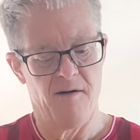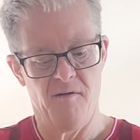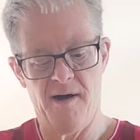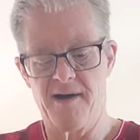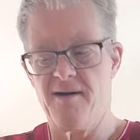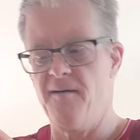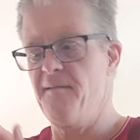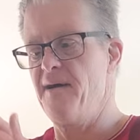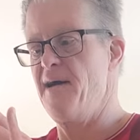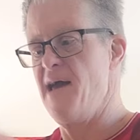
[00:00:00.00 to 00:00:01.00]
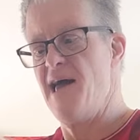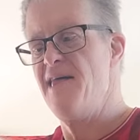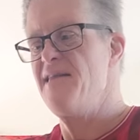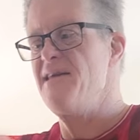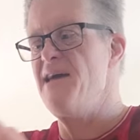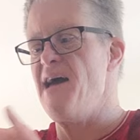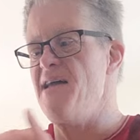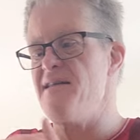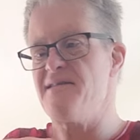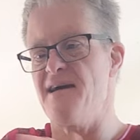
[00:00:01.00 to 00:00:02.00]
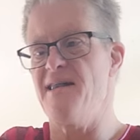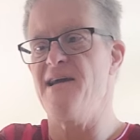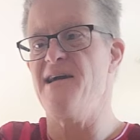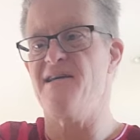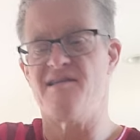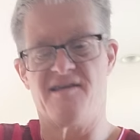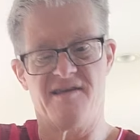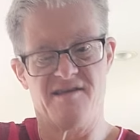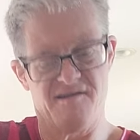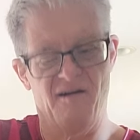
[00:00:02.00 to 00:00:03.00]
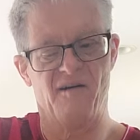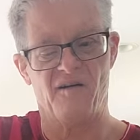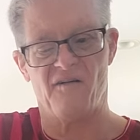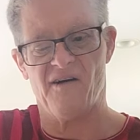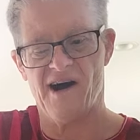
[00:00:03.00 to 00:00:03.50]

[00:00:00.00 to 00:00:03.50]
walk over Anthony and Nelly's show.